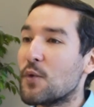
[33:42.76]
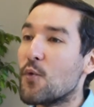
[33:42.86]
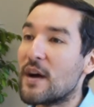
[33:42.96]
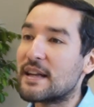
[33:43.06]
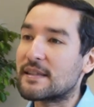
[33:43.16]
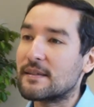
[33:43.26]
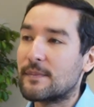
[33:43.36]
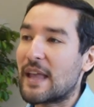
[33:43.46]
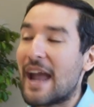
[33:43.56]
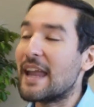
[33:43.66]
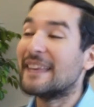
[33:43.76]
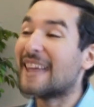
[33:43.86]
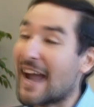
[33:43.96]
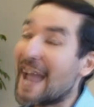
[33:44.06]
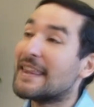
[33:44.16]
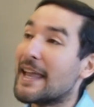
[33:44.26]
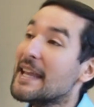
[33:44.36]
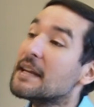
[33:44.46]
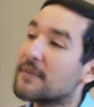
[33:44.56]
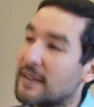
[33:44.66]
was, I, I
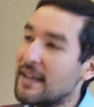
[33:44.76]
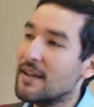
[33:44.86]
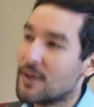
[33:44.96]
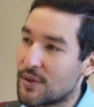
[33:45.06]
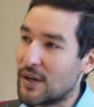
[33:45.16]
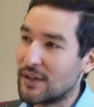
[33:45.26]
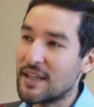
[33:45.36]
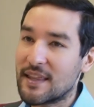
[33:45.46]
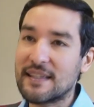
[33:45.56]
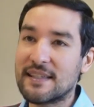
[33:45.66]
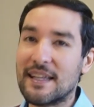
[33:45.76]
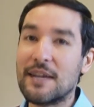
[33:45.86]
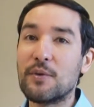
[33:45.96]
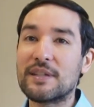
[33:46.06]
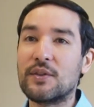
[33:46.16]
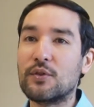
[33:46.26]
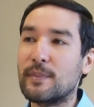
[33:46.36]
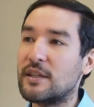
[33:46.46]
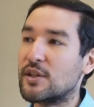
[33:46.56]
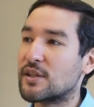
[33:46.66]
naively thought that city was going to
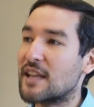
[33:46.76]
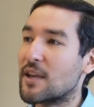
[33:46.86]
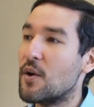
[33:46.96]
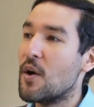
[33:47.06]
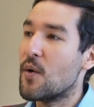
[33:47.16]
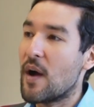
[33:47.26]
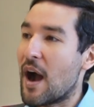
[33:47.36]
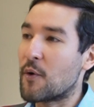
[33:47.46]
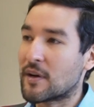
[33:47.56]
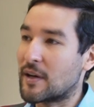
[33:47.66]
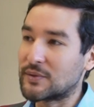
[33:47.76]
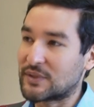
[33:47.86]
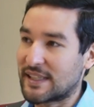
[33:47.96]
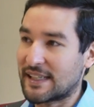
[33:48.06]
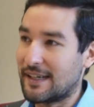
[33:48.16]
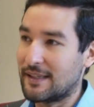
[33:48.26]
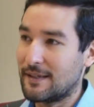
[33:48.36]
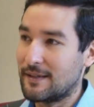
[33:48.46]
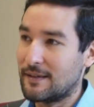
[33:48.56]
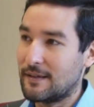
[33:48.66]
be just like our
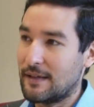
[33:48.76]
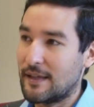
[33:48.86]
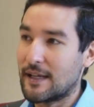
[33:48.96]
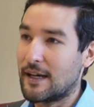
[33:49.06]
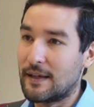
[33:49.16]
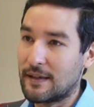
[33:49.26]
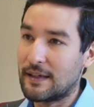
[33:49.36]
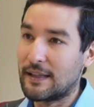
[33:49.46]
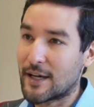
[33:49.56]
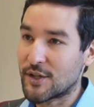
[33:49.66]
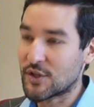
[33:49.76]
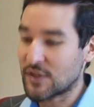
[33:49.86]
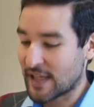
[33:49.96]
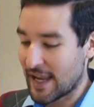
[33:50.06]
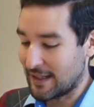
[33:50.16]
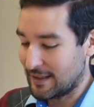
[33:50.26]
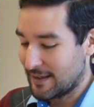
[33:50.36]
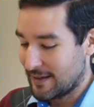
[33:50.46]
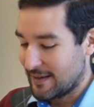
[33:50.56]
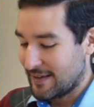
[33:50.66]
countryside in a larger scale.
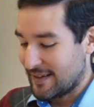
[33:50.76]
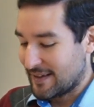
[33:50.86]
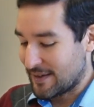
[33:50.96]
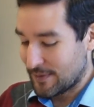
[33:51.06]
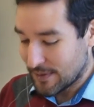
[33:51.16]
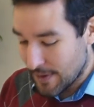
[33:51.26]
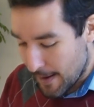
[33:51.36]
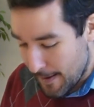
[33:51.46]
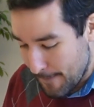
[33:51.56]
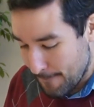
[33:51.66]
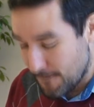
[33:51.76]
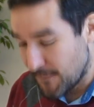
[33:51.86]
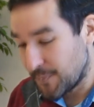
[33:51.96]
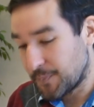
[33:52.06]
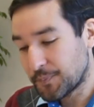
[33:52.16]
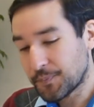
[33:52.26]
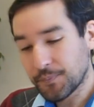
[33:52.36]
Um,